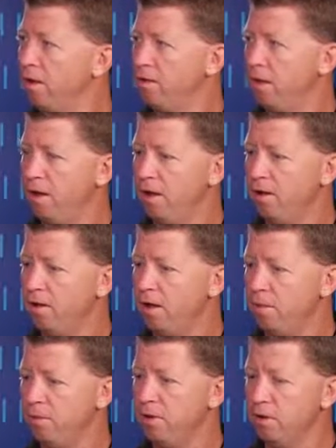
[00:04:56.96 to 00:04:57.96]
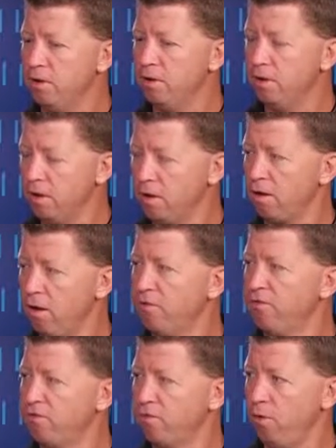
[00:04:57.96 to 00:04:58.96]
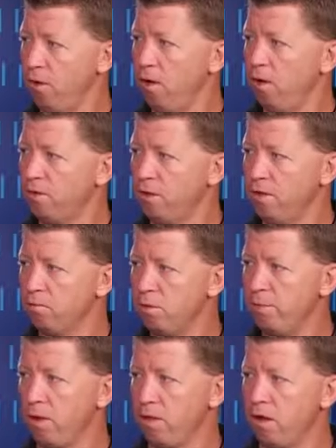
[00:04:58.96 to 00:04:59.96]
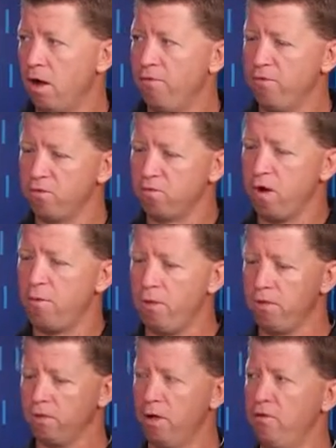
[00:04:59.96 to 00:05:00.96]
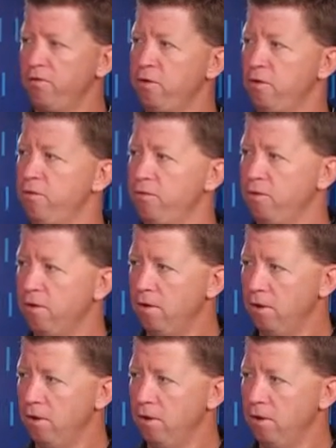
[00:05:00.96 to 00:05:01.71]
That had been in a closet so long that they remodeled the office and drywalled the closet closed,